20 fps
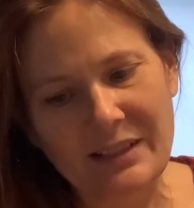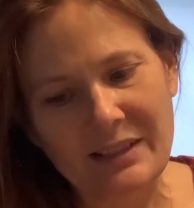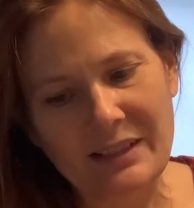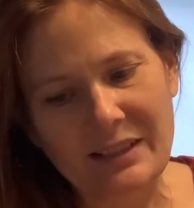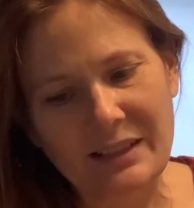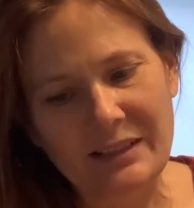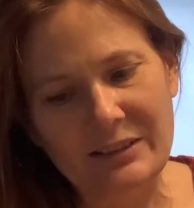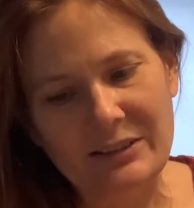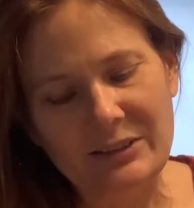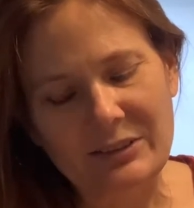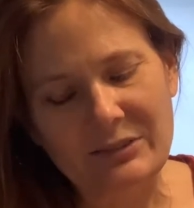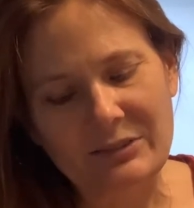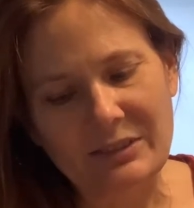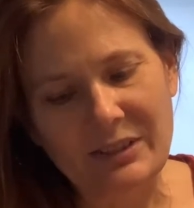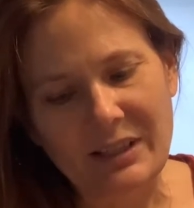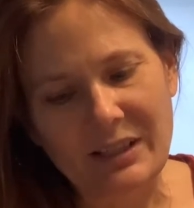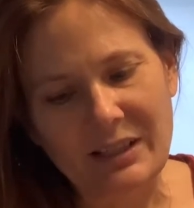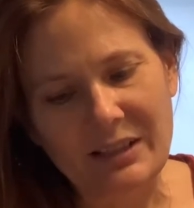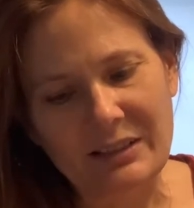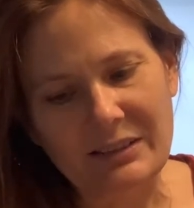"I do
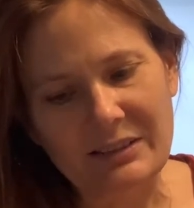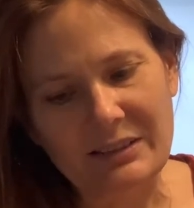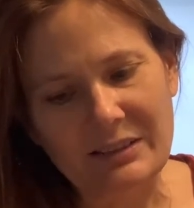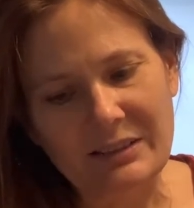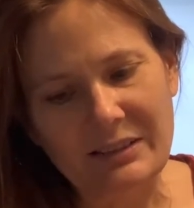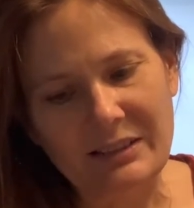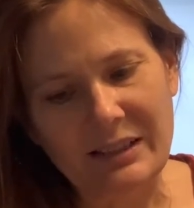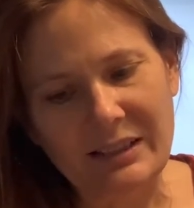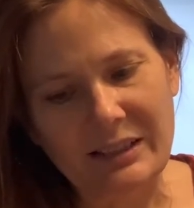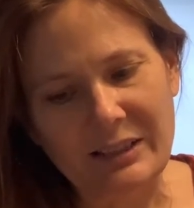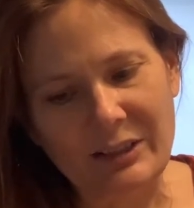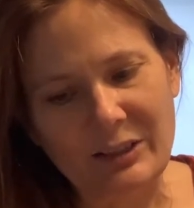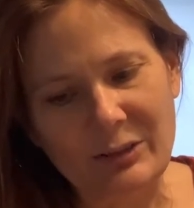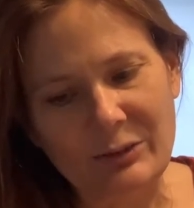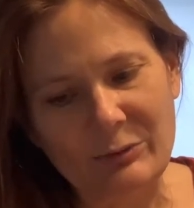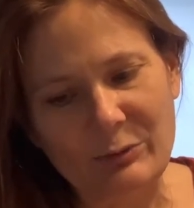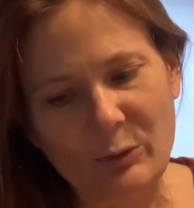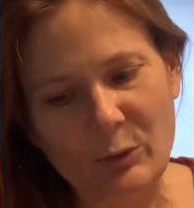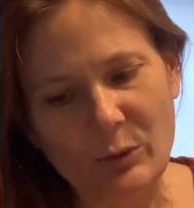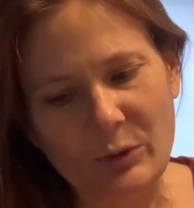not thank her
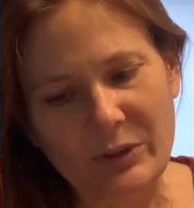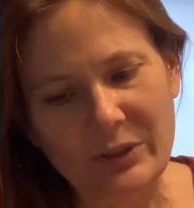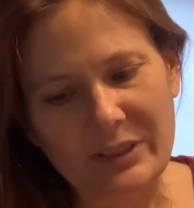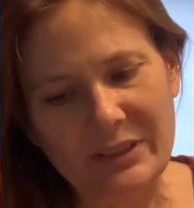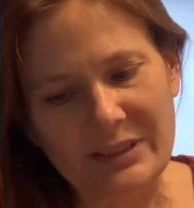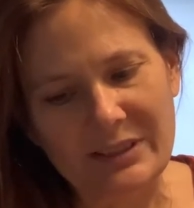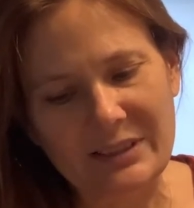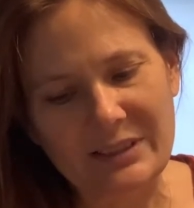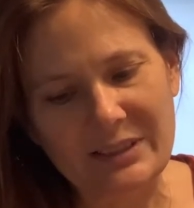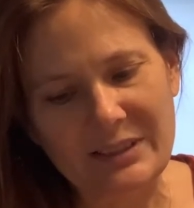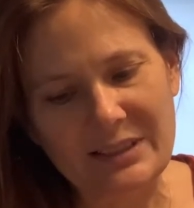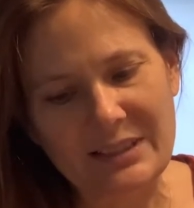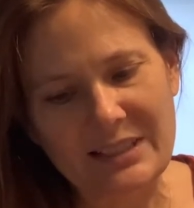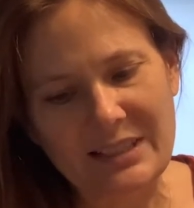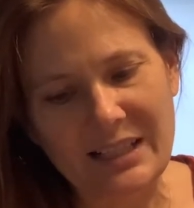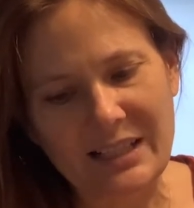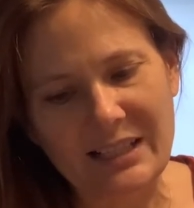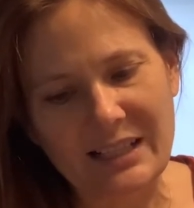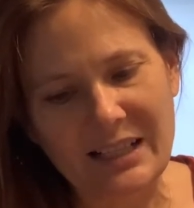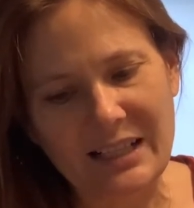for it,"
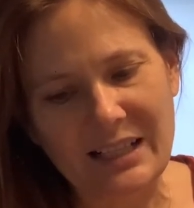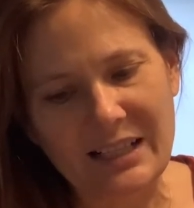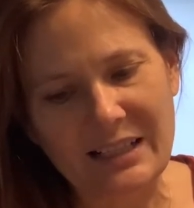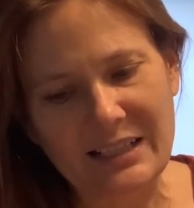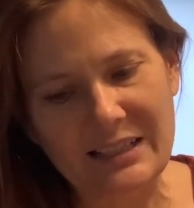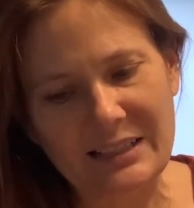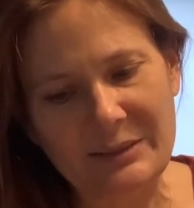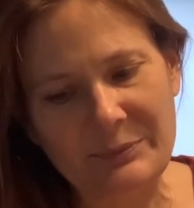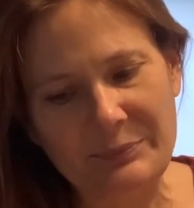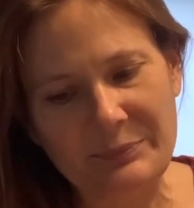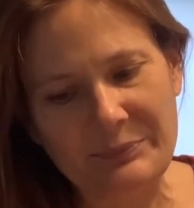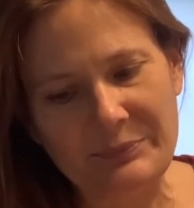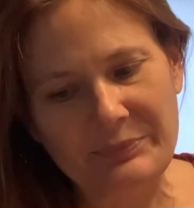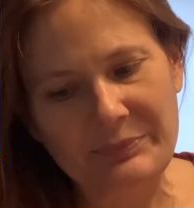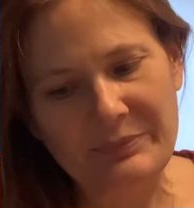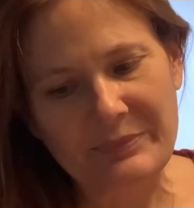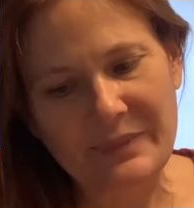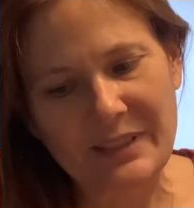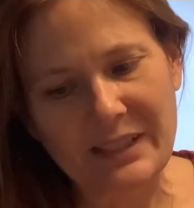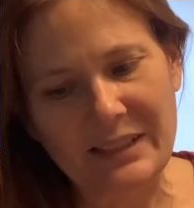said I.
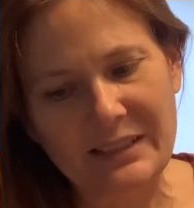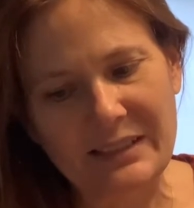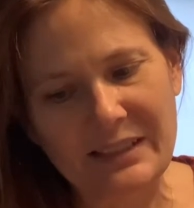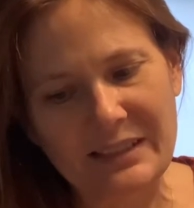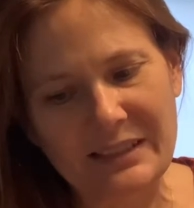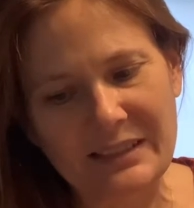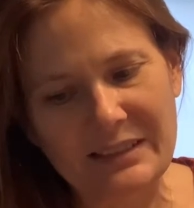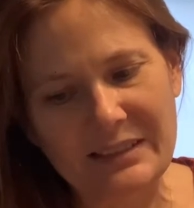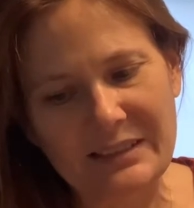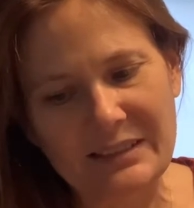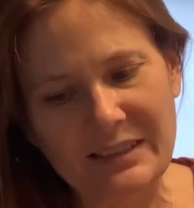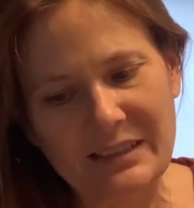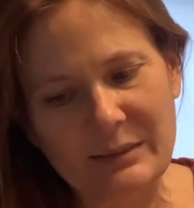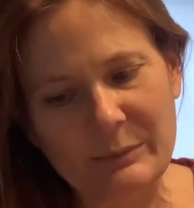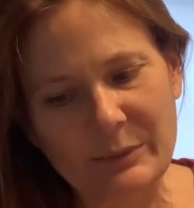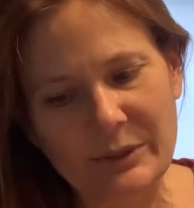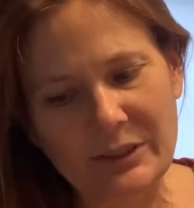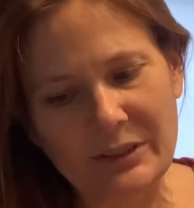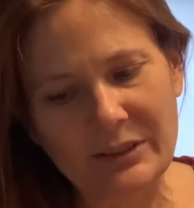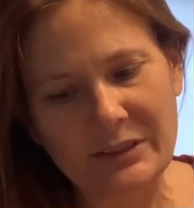Indian
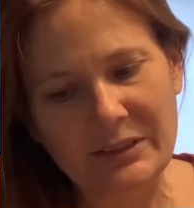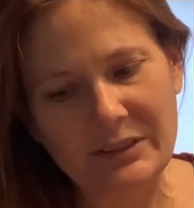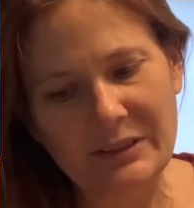summer.